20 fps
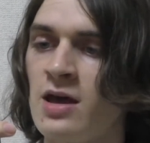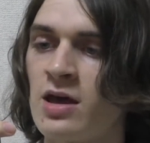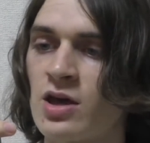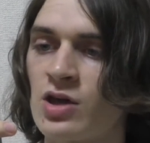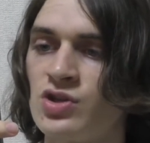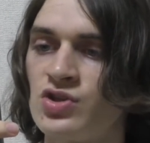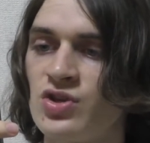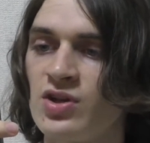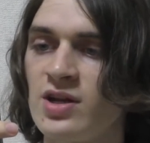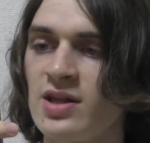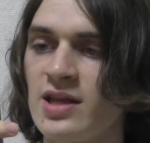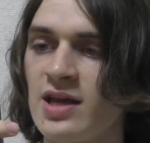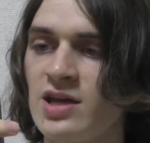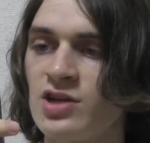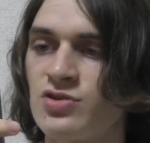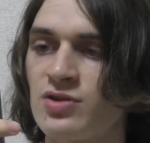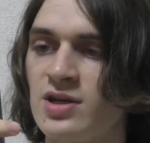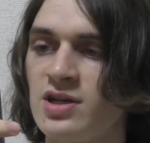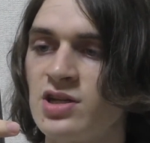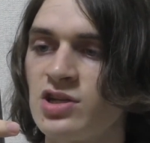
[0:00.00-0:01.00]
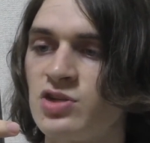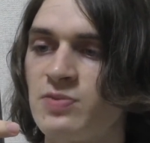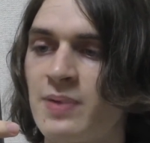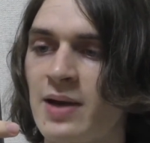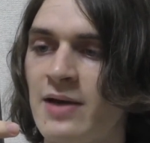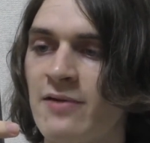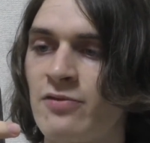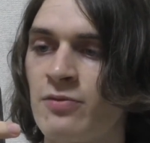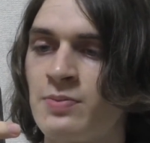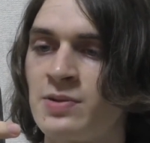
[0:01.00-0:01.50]
Concerning the entry into
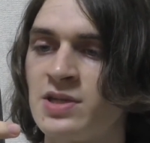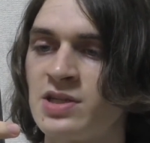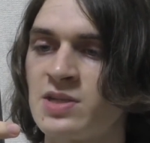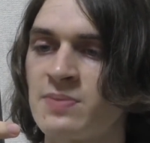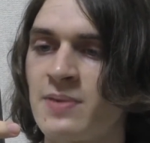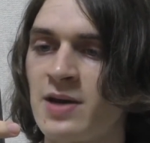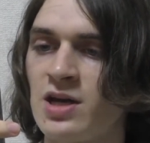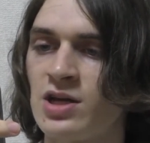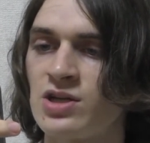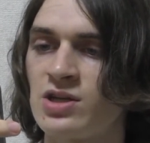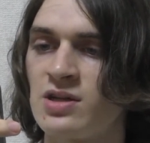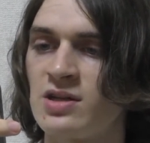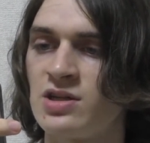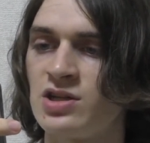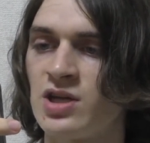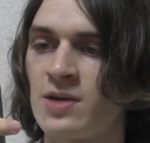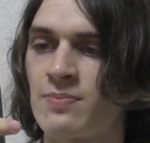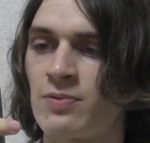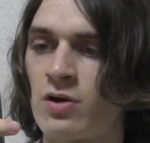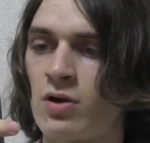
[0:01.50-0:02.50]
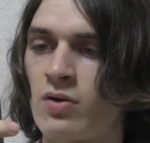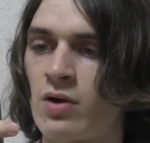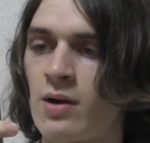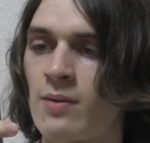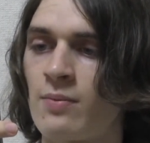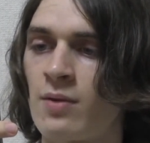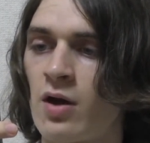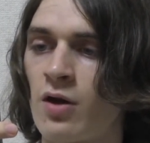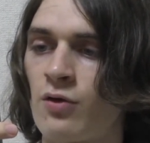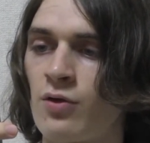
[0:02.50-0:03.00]
Japan for participation in the JET
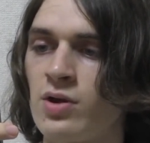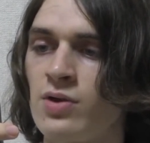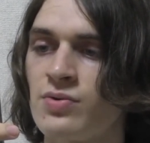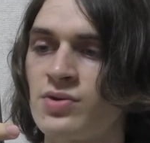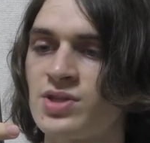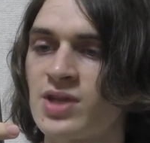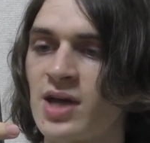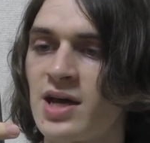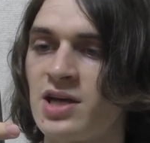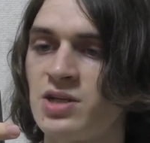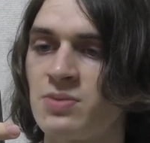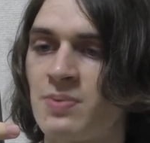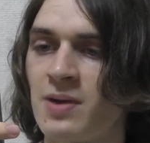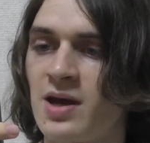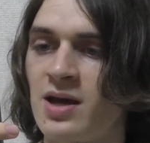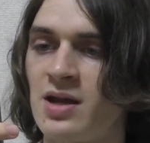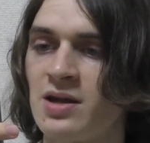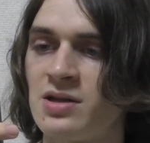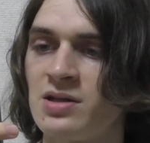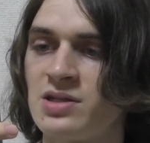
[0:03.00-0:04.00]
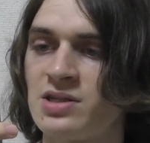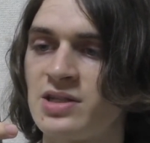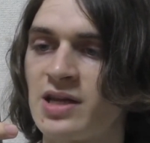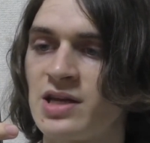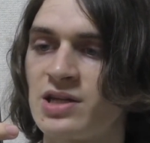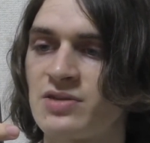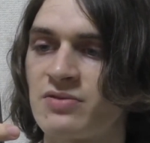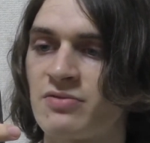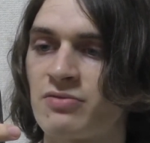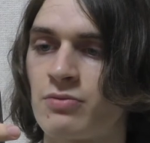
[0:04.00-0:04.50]
program, agree to reside in Japan under the
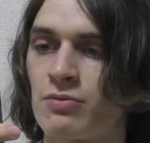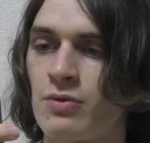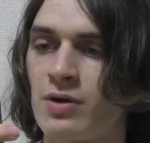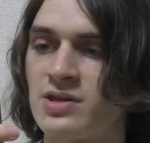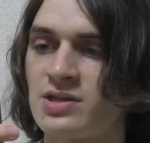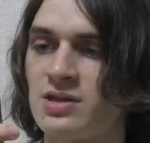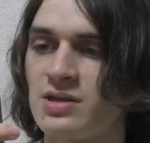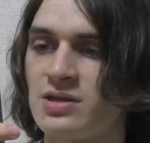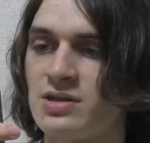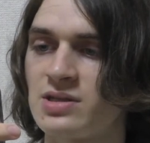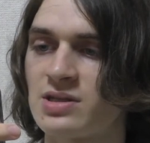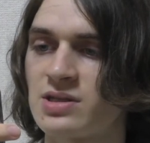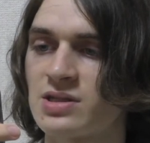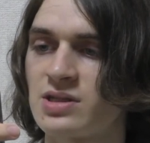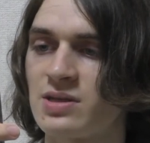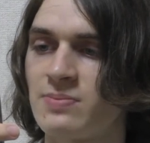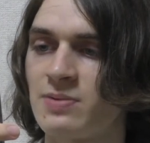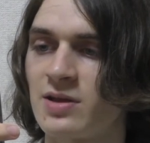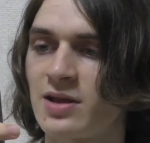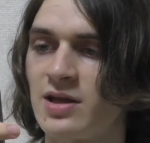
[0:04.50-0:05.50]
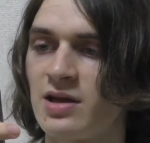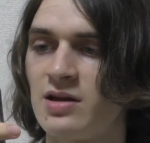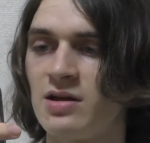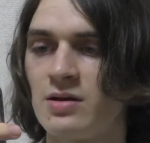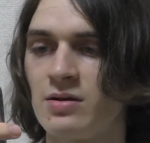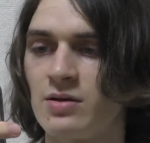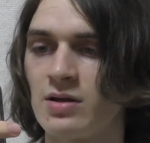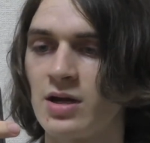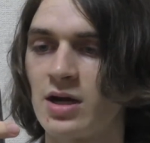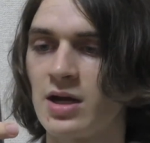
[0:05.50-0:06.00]
status of residence stipulated
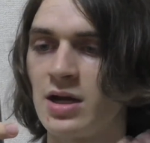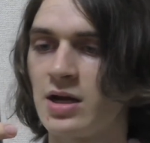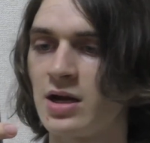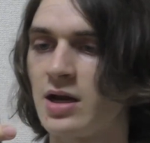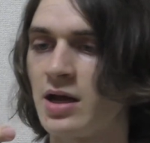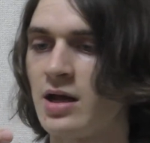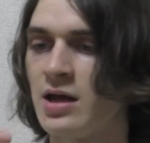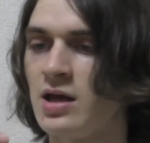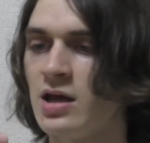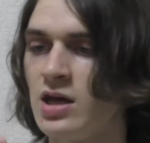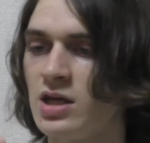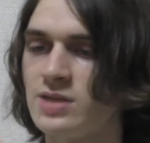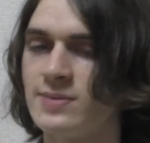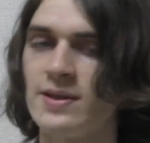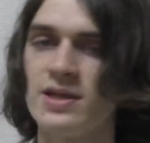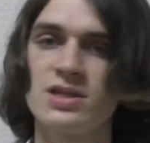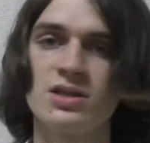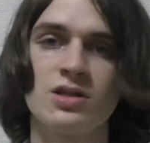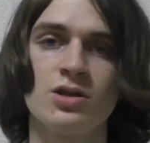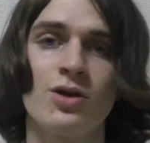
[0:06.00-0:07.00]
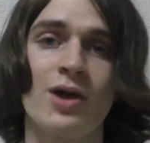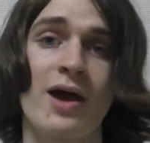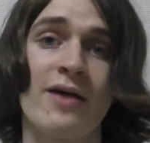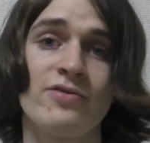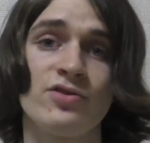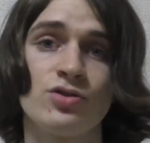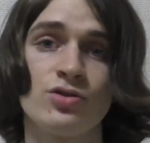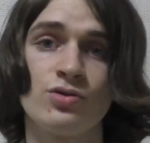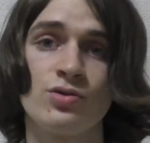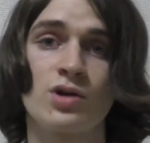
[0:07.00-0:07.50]
in da-da-da-da-da. So basically, you
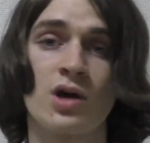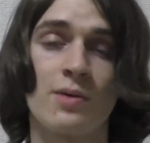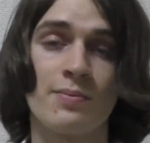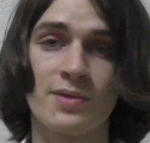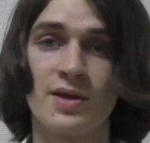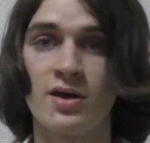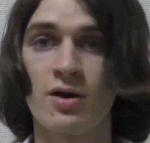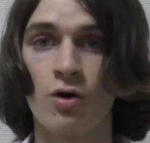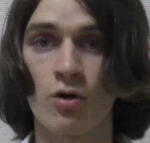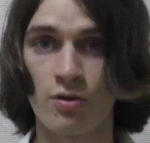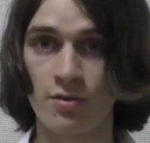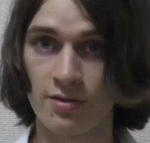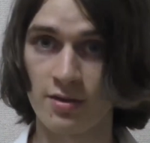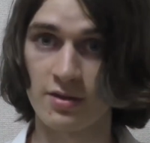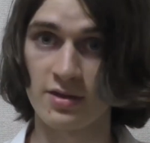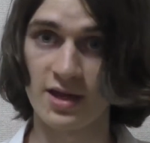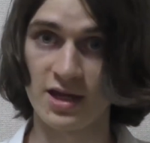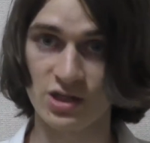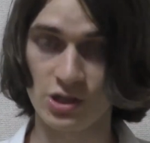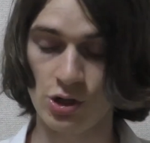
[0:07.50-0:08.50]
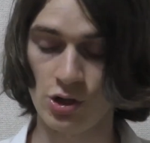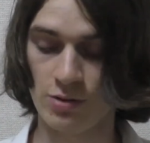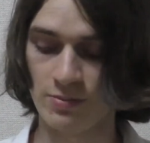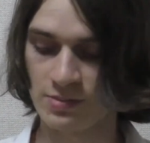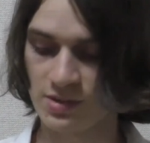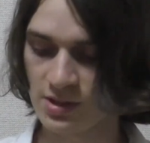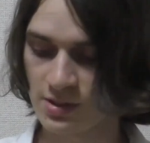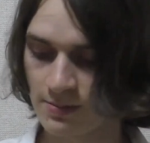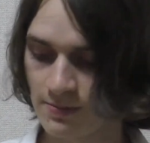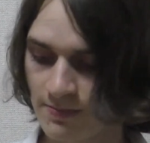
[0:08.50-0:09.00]
have to come there on their
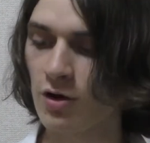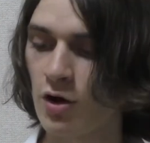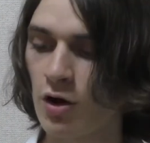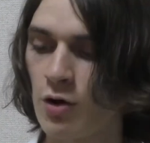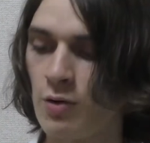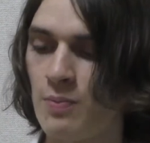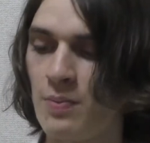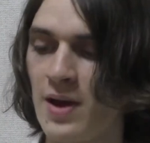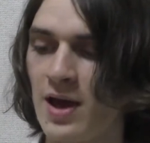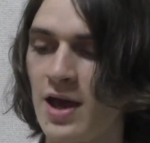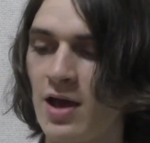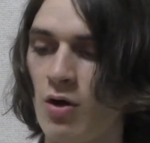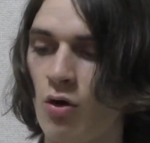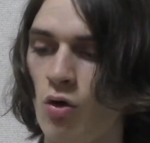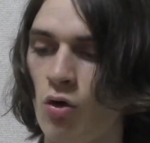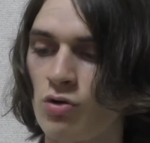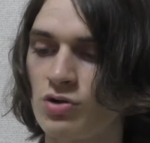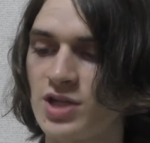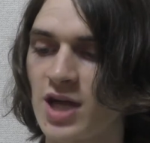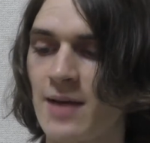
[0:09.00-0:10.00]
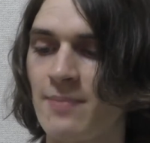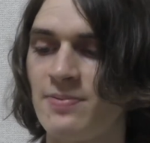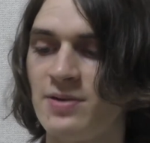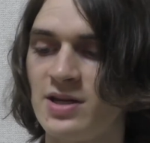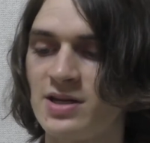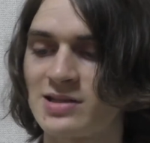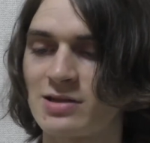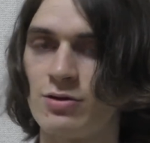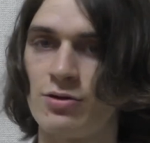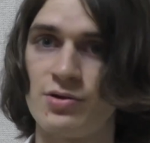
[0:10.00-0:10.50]
terms. Obey all
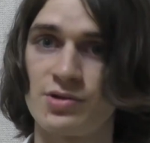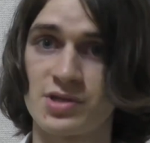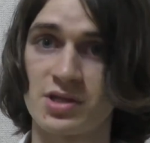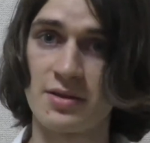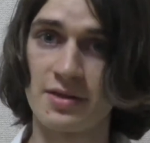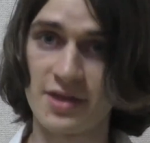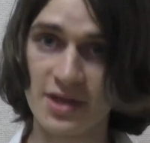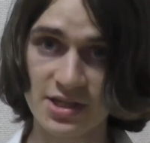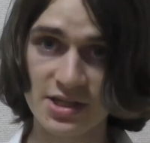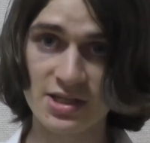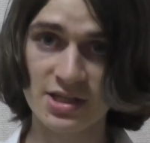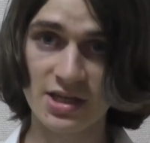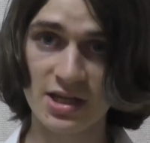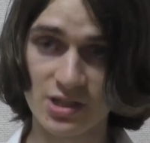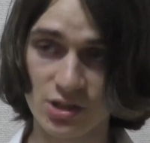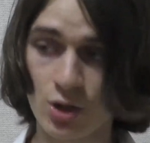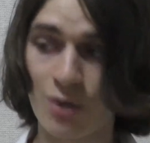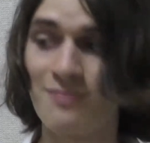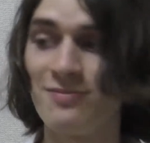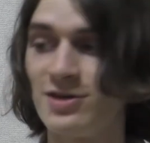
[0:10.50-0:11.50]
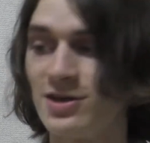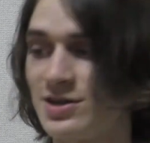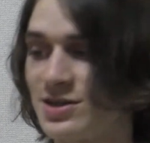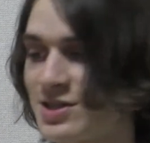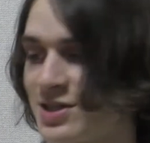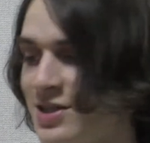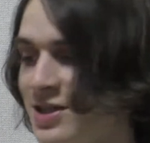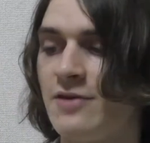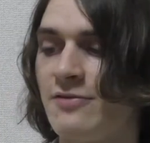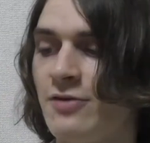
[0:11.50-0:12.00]
Japanese laws. This is
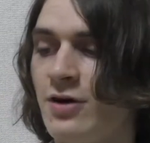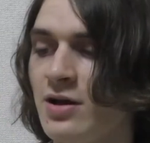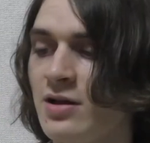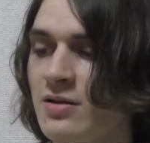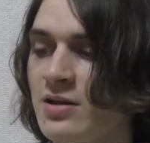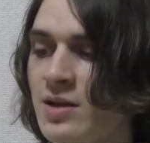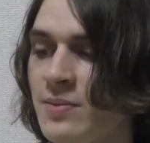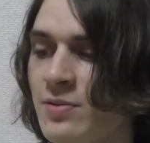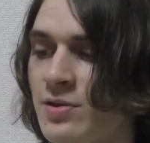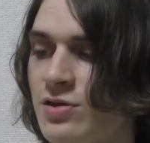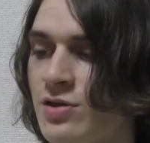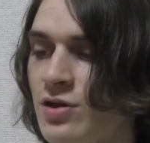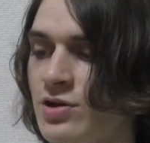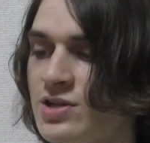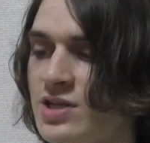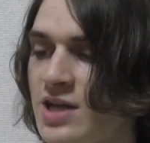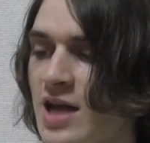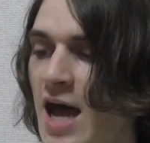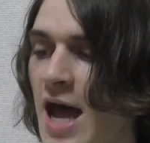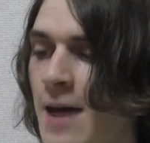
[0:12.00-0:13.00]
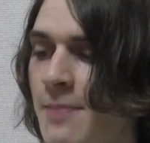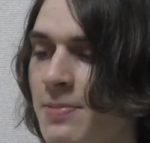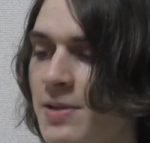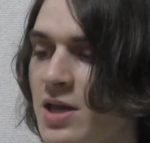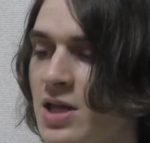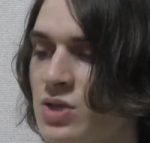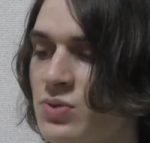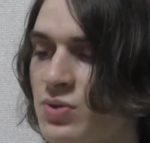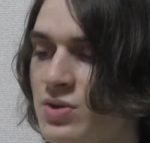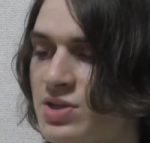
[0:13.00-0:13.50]
obvious. And finally, number 13,
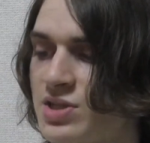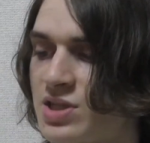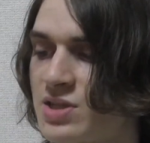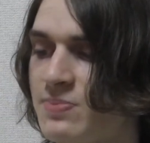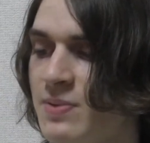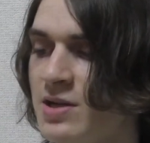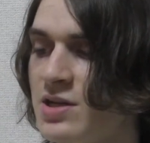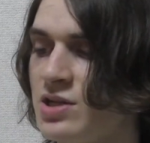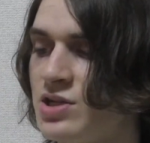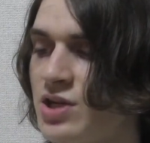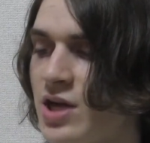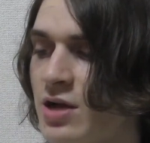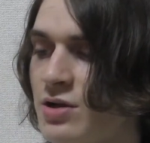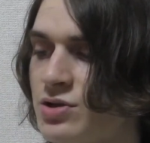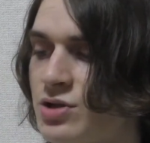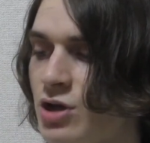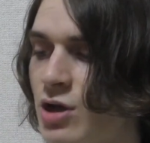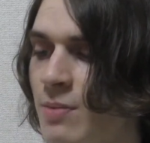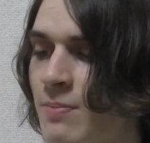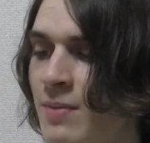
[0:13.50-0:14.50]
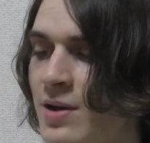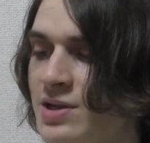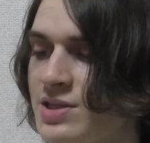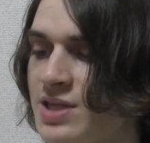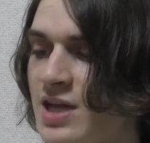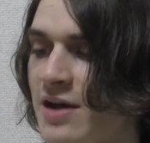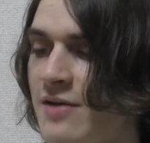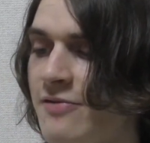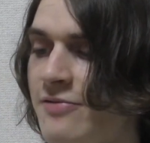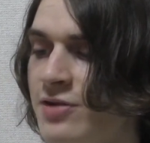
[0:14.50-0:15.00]
applicants with a suspended jail term
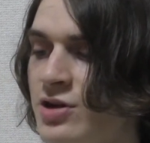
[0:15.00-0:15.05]
must have